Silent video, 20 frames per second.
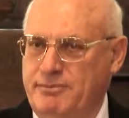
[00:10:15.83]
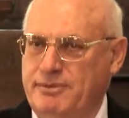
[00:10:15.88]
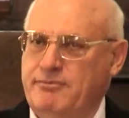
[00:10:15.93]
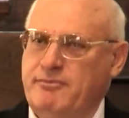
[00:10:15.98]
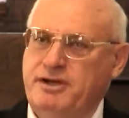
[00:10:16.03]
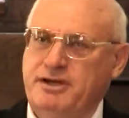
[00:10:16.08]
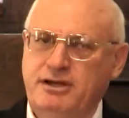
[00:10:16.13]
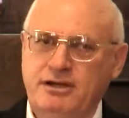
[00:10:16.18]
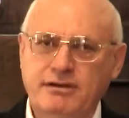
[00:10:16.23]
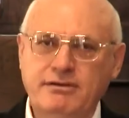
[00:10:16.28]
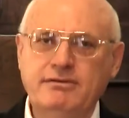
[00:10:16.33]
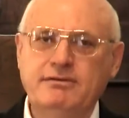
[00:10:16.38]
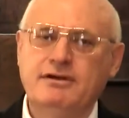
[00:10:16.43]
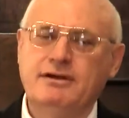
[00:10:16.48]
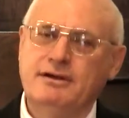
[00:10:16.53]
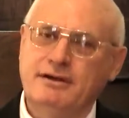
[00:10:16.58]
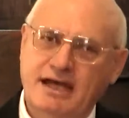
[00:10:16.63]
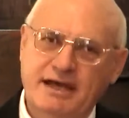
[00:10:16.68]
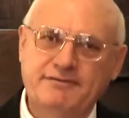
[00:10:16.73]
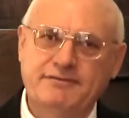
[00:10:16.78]
But when you
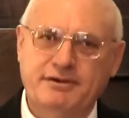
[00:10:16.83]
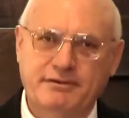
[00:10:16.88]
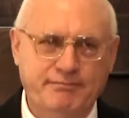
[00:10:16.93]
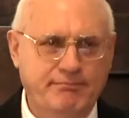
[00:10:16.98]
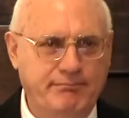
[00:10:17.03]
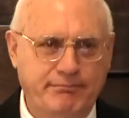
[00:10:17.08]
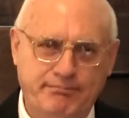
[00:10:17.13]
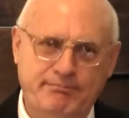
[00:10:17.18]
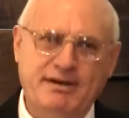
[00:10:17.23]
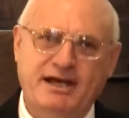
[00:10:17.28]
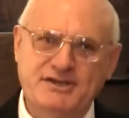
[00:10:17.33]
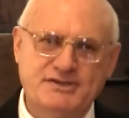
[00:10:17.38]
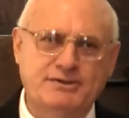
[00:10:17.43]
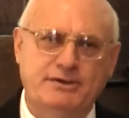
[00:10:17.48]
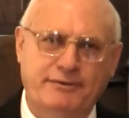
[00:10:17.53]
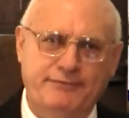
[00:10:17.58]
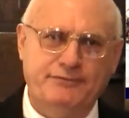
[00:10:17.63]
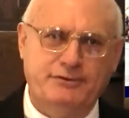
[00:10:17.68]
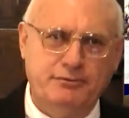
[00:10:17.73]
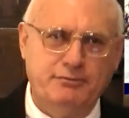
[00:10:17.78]
have to buzz
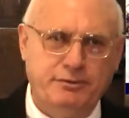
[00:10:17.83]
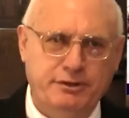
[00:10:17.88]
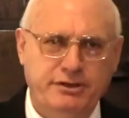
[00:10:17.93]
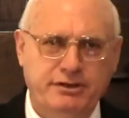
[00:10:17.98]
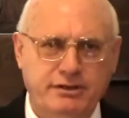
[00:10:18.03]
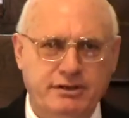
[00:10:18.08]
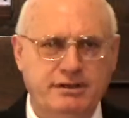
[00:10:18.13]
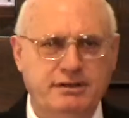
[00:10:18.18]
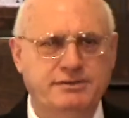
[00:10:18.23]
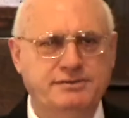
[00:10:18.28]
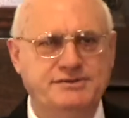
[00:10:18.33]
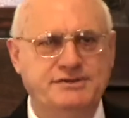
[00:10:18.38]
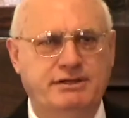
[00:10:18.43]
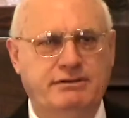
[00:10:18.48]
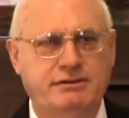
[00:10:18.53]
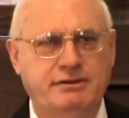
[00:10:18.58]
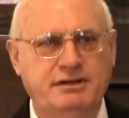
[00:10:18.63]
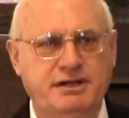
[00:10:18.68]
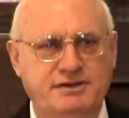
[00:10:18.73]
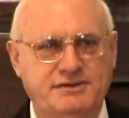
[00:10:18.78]
off to work and so
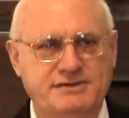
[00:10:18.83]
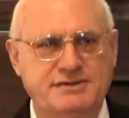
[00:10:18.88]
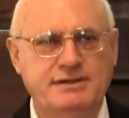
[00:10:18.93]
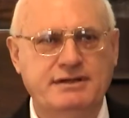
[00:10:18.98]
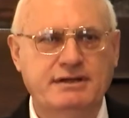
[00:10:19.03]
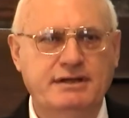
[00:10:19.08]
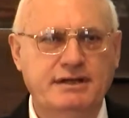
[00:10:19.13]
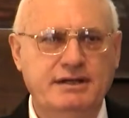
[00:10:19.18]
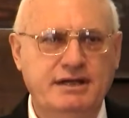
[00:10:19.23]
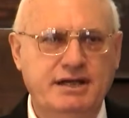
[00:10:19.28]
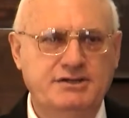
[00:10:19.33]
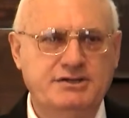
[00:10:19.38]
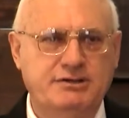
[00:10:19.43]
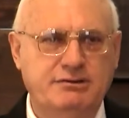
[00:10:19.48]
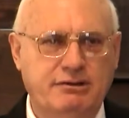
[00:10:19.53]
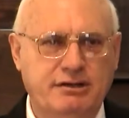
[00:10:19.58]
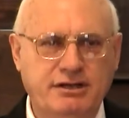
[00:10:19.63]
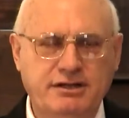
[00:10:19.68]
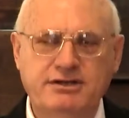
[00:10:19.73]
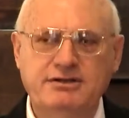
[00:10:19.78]
on, it's it's
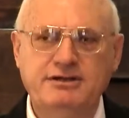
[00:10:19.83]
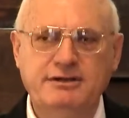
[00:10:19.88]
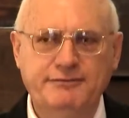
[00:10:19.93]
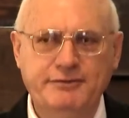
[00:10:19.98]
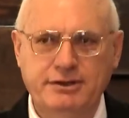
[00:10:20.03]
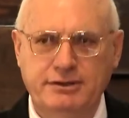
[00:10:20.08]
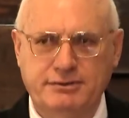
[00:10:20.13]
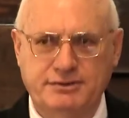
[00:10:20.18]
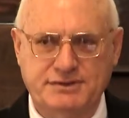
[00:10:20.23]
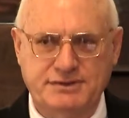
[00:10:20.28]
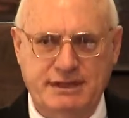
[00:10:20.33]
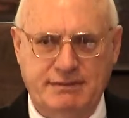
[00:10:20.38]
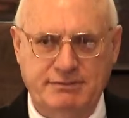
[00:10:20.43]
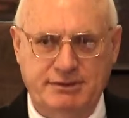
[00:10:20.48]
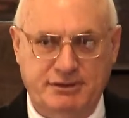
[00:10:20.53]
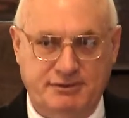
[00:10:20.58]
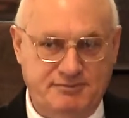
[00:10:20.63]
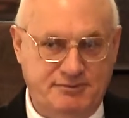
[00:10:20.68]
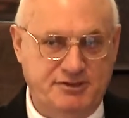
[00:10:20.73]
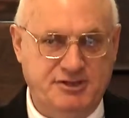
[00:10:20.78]
quite difficult
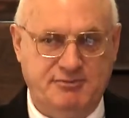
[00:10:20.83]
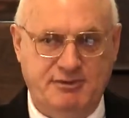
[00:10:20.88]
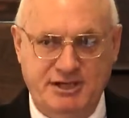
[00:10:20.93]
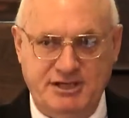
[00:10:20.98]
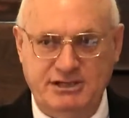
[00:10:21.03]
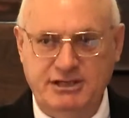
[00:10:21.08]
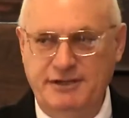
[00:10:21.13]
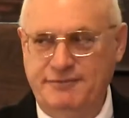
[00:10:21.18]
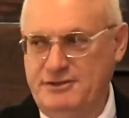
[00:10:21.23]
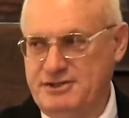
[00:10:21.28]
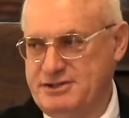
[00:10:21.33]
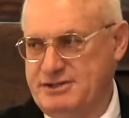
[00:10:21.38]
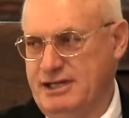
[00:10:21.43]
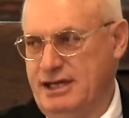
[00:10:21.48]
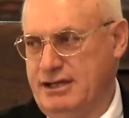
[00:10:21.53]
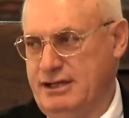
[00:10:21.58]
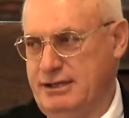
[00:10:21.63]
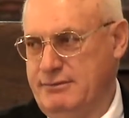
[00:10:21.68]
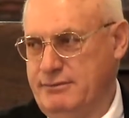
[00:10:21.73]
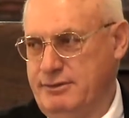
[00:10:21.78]
sometimes, especially if you're
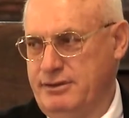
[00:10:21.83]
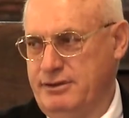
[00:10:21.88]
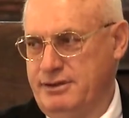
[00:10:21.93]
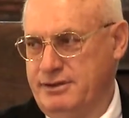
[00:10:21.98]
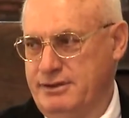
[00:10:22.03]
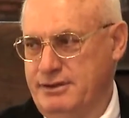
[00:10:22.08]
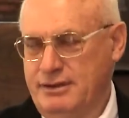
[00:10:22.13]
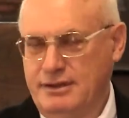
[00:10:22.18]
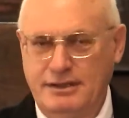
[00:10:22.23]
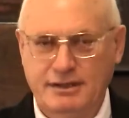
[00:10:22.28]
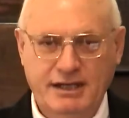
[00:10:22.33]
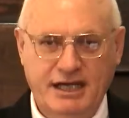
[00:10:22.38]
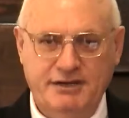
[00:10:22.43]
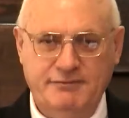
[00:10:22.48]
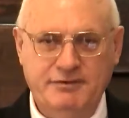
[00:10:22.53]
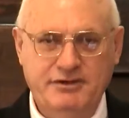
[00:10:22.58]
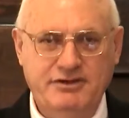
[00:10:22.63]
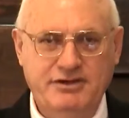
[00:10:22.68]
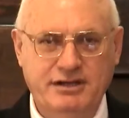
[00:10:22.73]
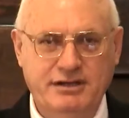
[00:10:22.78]
starting work at
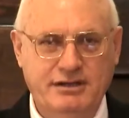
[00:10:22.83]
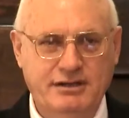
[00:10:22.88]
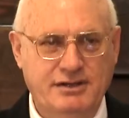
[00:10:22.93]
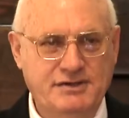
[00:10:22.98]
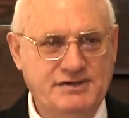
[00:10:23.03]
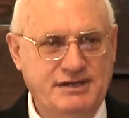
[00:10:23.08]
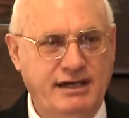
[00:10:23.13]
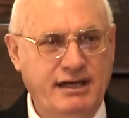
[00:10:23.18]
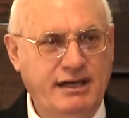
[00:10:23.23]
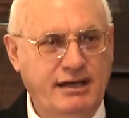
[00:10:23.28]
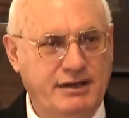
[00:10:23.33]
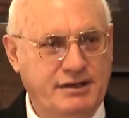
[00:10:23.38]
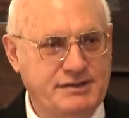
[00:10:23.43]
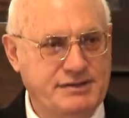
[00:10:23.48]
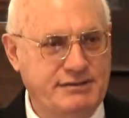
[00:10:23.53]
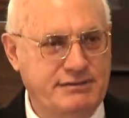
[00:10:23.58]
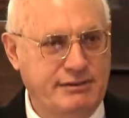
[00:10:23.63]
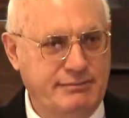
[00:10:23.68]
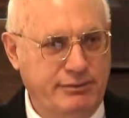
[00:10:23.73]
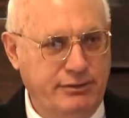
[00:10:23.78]
ridiculous
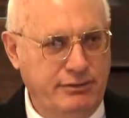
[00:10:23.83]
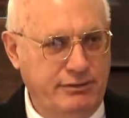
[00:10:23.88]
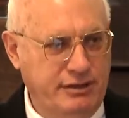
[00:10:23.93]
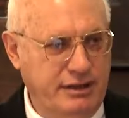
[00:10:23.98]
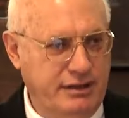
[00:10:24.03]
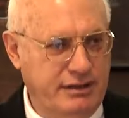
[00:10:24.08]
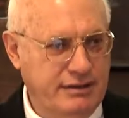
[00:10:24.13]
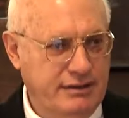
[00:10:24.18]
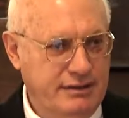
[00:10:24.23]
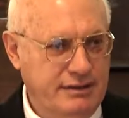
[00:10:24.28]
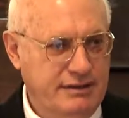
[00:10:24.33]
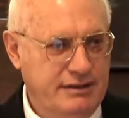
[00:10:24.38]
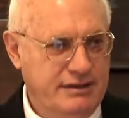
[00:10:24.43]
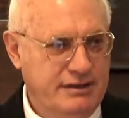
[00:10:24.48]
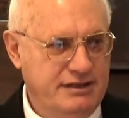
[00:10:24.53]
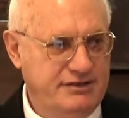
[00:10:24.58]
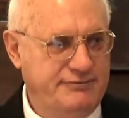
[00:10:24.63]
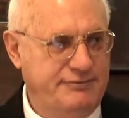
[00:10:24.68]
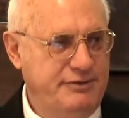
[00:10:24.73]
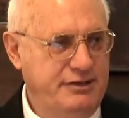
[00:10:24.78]
hours in the morning.
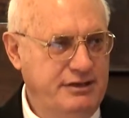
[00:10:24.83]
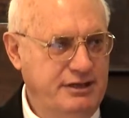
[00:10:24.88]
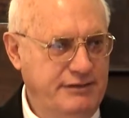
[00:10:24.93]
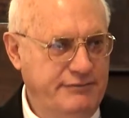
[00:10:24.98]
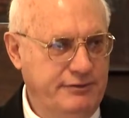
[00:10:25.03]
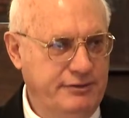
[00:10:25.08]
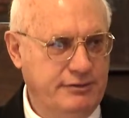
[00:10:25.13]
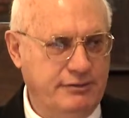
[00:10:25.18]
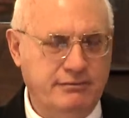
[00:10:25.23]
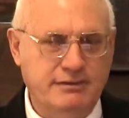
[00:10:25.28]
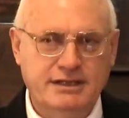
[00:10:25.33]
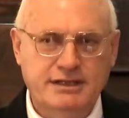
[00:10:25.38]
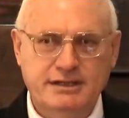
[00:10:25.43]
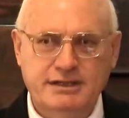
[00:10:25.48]
It's very difficult.